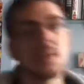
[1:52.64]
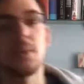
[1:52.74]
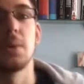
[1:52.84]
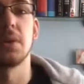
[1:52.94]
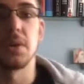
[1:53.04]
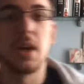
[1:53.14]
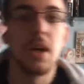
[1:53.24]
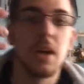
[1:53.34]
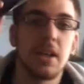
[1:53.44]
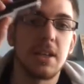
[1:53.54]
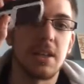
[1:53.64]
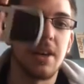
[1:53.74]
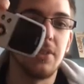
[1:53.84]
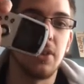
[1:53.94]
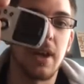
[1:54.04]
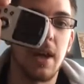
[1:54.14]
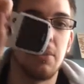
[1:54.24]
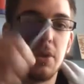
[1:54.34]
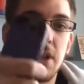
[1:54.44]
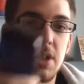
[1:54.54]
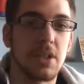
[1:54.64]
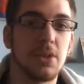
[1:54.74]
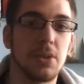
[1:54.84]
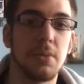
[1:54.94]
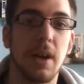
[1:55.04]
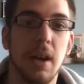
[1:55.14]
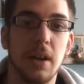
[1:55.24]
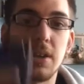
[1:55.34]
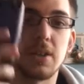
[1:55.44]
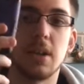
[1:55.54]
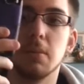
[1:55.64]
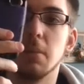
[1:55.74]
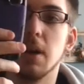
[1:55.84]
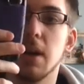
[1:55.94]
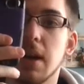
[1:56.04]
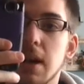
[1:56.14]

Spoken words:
was yes, I have a new camera, and yes, I told you about it last time, but